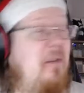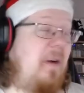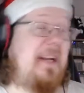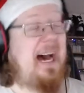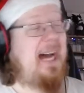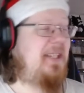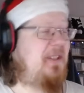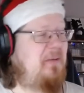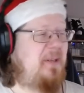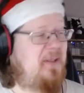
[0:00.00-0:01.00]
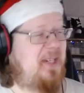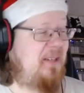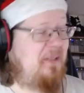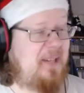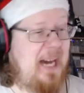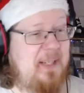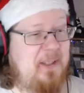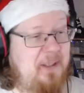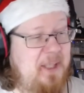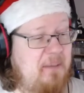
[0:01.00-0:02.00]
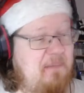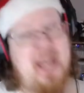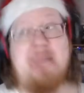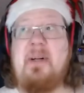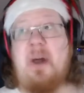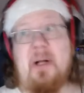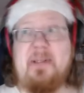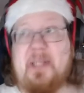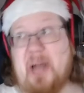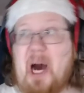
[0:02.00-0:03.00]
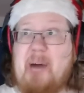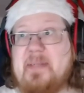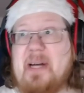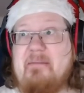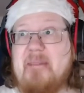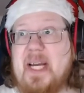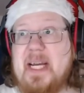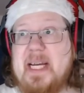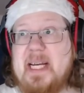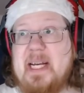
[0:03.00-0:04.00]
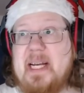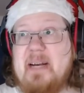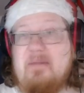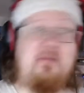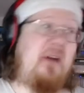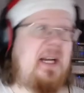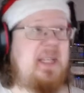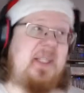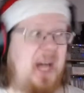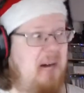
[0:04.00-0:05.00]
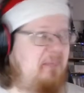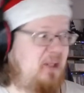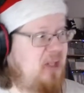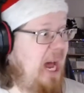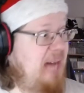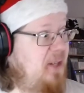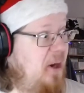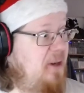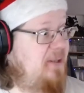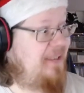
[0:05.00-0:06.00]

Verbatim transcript: When I do the tingle dangle, people call the cops on me. Fucking double standard.